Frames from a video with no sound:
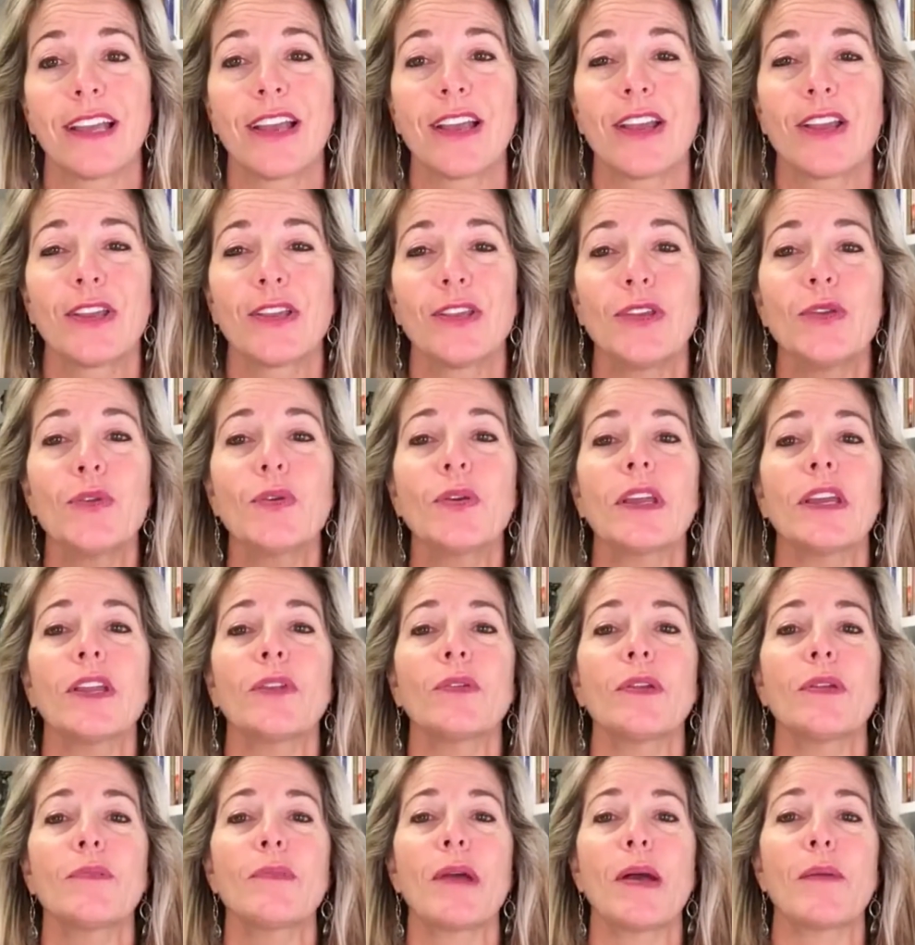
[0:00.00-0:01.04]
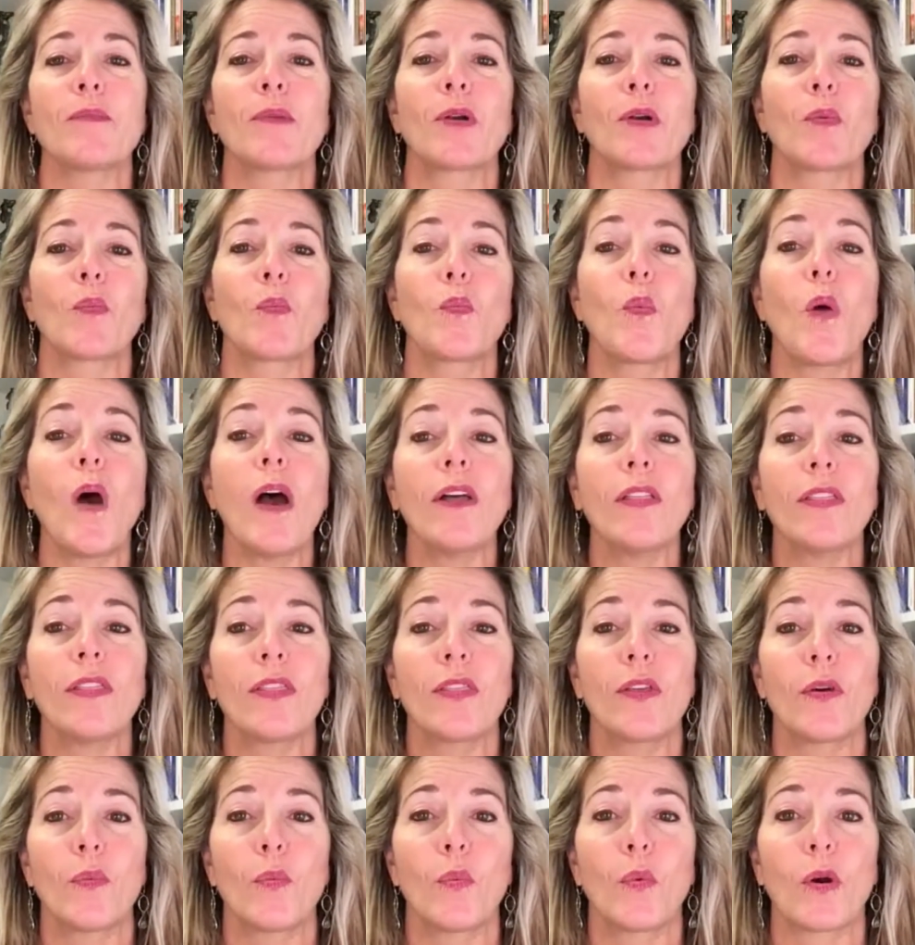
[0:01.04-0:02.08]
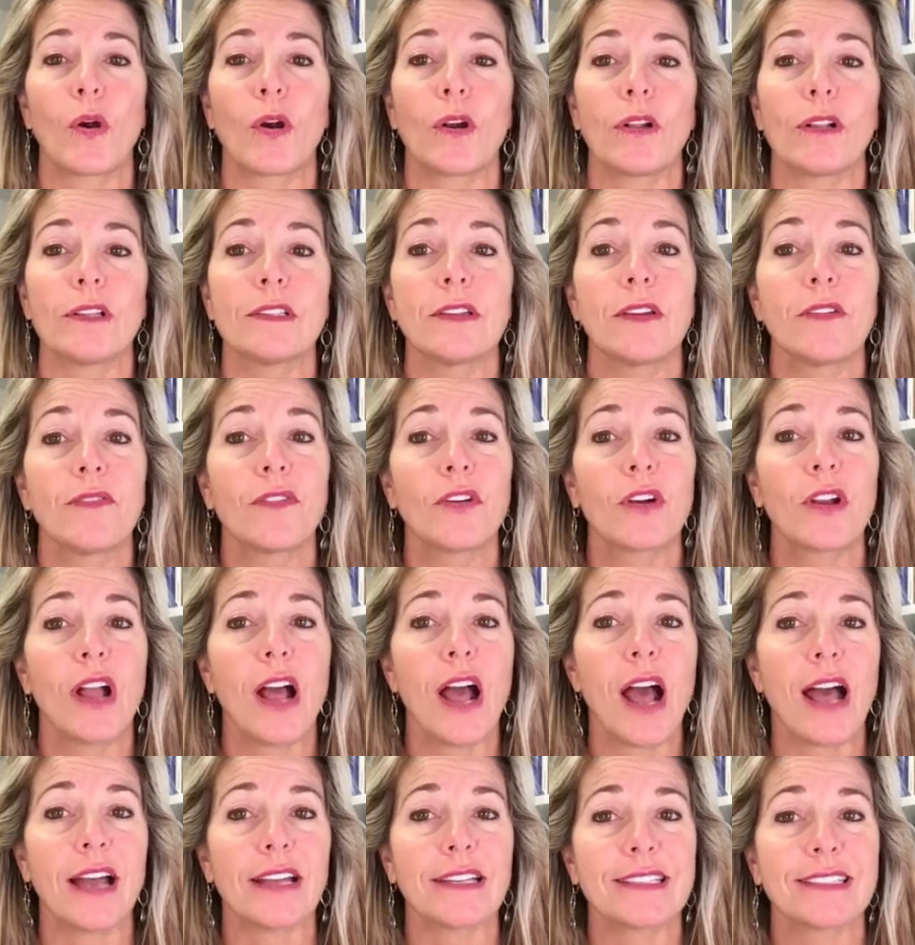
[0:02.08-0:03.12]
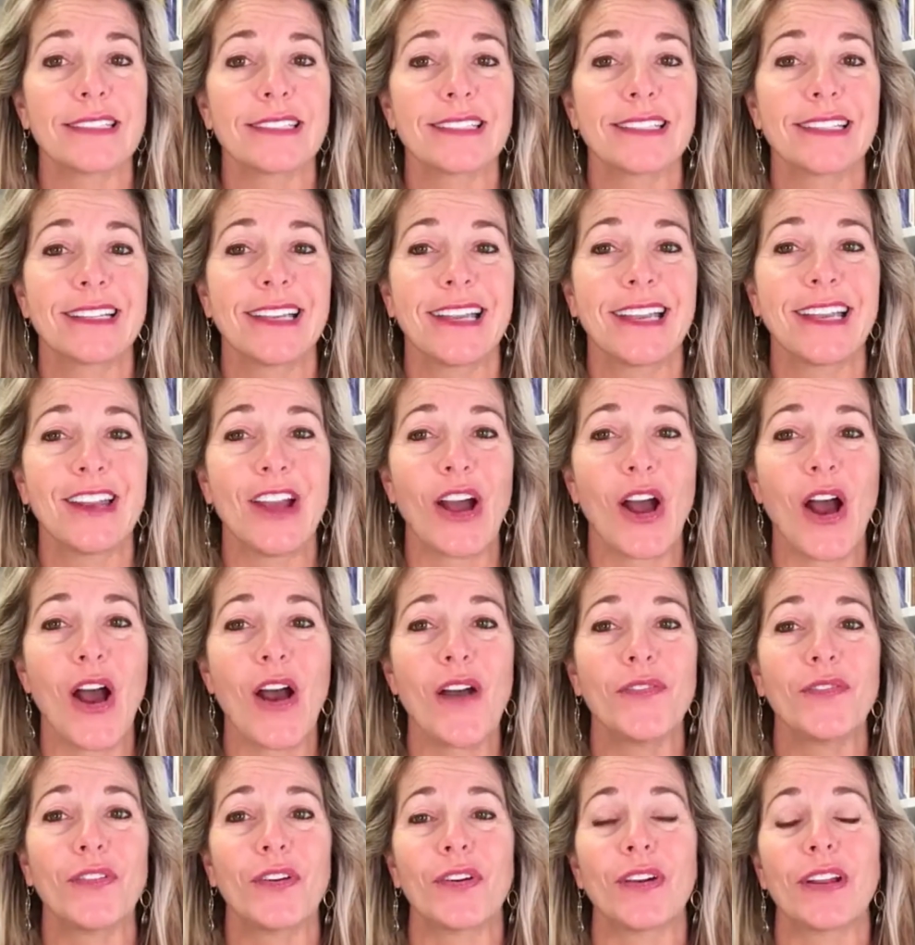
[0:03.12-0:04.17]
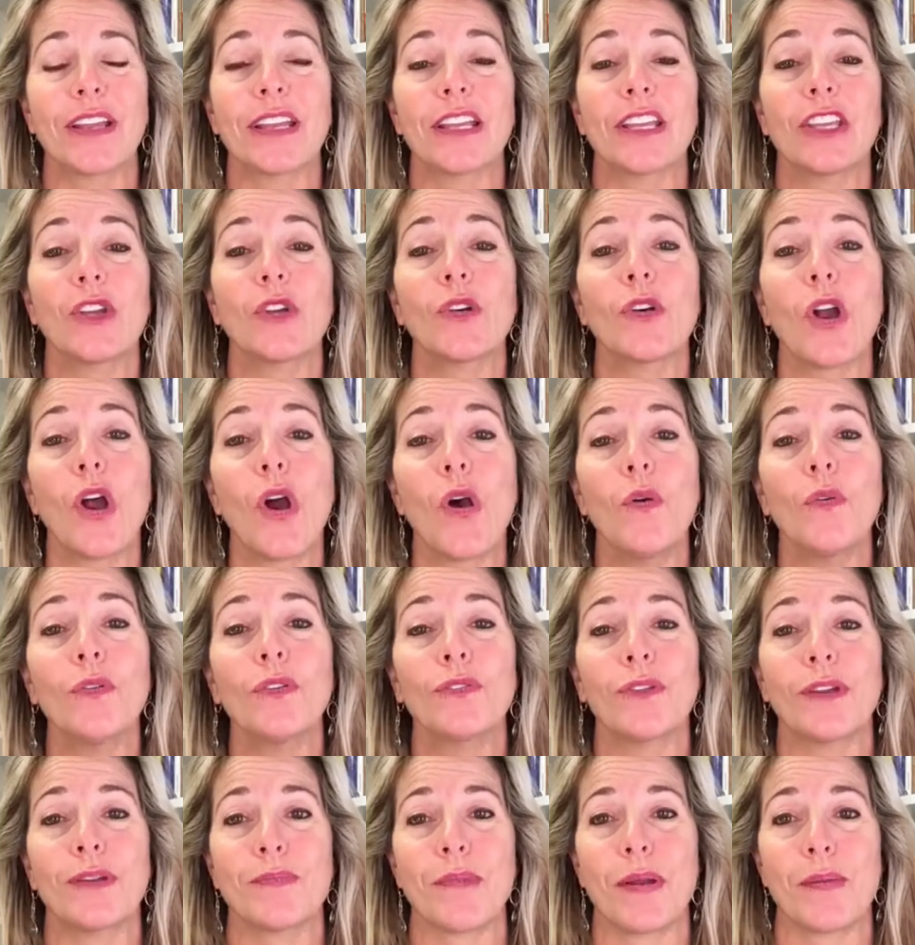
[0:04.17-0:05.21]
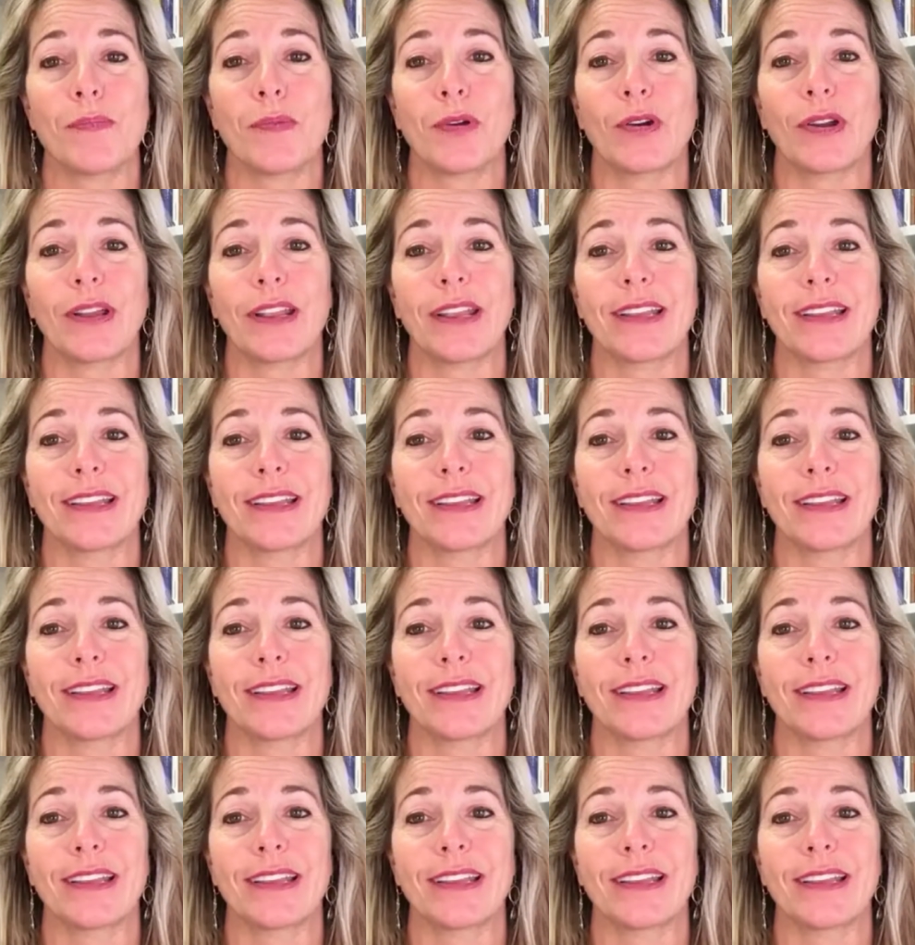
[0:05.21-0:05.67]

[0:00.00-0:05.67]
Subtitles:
You can remember what the world forgot and offer it your own remembering.